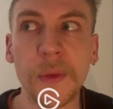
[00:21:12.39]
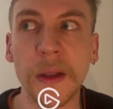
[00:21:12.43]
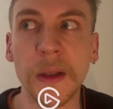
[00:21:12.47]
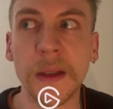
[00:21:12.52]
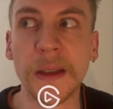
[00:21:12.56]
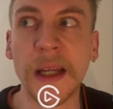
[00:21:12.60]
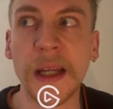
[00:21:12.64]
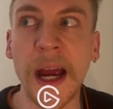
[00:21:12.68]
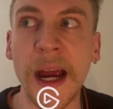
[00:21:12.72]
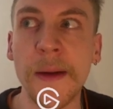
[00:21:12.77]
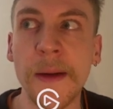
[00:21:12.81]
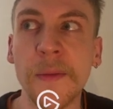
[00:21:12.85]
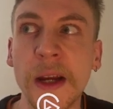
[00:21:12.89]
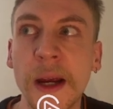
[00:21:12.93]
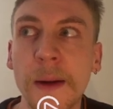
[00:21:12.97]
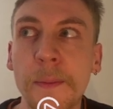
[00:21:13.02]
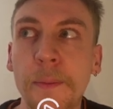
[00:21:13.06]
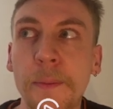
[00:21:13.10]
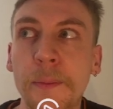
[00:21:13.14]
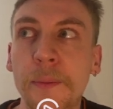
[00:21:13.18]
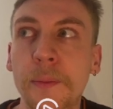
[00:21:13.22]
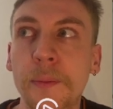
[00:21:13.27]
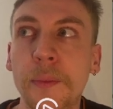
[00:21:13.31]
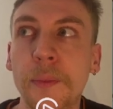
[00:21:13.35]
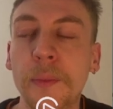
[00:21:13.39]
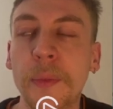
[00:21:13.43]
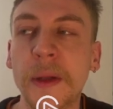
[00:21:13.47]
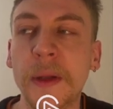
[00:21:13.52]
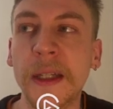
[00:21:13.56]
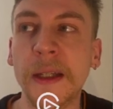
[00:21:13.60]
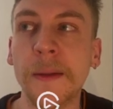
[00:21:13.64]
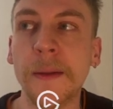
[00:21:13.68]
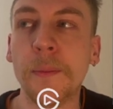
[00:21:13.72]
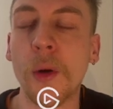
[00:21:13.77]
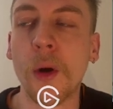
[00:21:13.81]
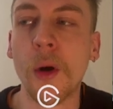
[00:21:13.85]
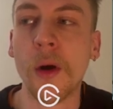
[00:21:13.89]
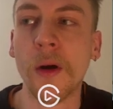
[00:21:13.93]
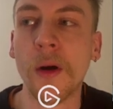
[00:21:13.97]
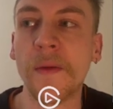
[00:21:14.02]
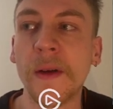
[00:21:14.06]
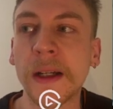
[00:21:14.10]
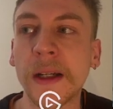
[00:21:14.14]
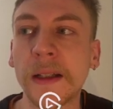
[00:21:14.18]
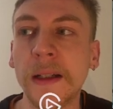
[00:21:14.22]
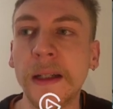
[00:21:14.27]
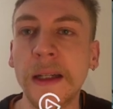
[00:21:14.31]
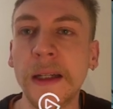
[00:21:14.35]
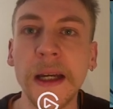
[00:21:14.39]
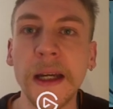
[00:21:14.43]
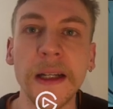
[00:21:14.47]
time their Pete perfectly,